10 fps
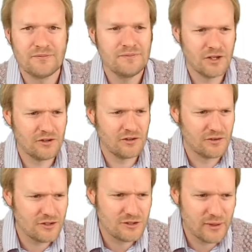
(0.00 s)
So
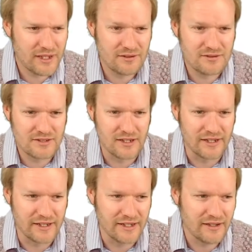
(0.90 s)
this one's
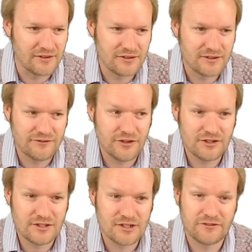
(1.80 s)
linear. The
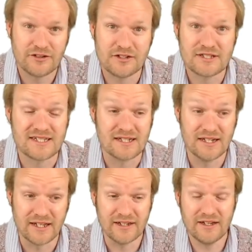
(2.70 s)
first difference is
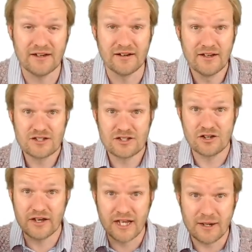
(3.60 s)
linear. It's
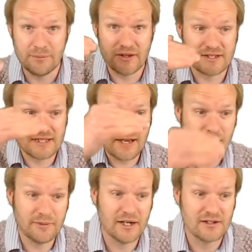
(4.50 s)
going up by the same
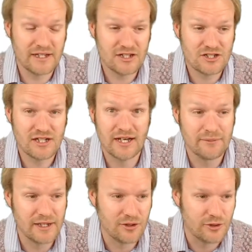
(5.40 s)
amount each time.
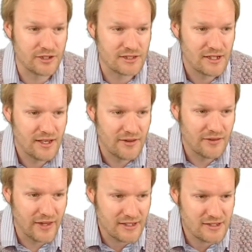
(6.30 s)
In other words,
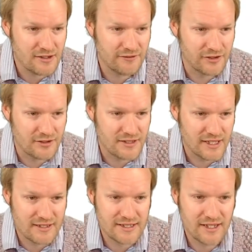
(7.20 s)
that difference,
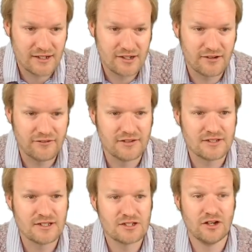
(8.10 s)
that second difference,
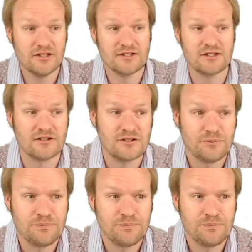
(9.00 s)
is constant.